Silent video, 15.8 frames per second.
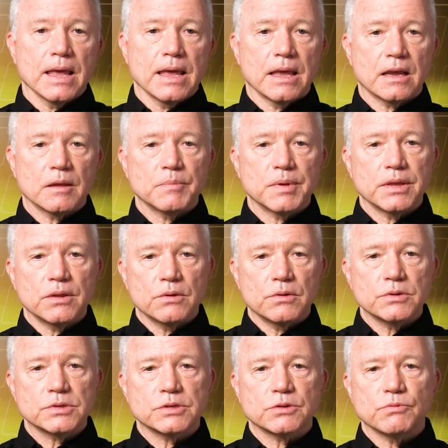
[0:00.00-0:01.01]
It can be
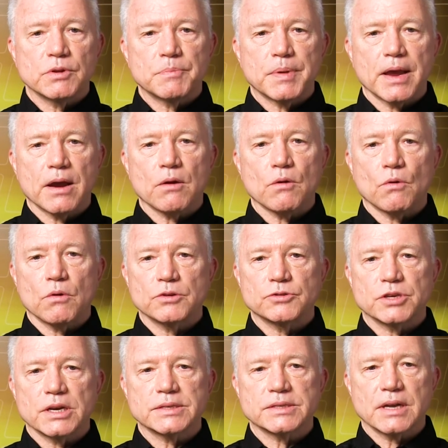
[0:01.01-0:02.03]
used to repair or
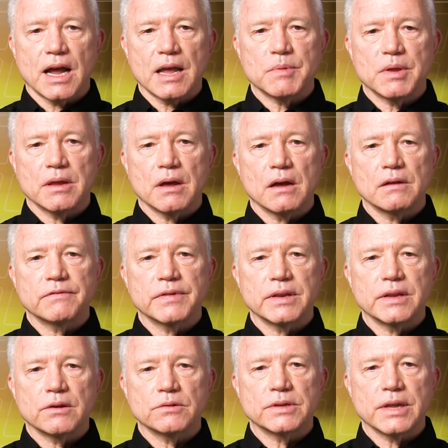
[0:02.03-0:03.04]
adjust timing on
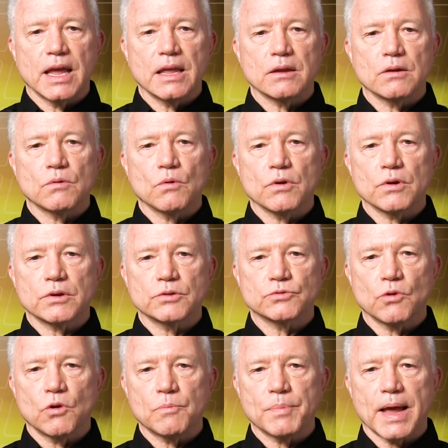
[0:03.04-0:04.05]
video data or
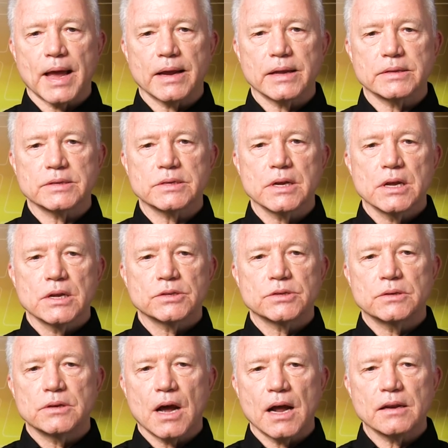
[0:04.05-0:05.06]
control packets
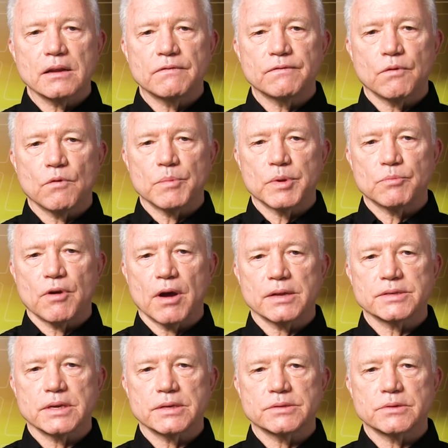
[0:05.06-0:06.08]
to non-conforming
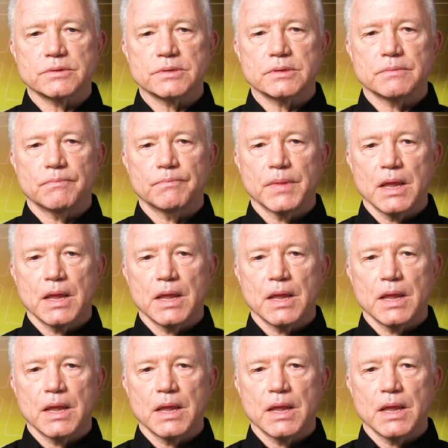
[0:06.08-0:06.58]
processors.